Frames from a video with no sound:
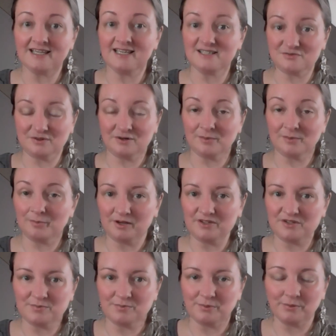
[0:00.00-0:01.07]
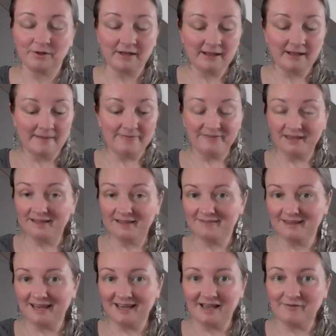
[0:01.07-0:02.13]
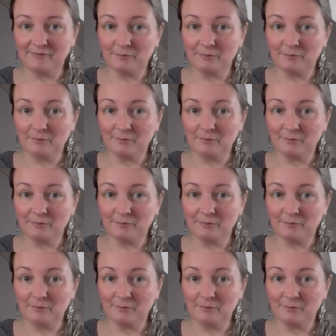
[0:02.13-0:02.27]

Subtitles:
And it's very possible that they have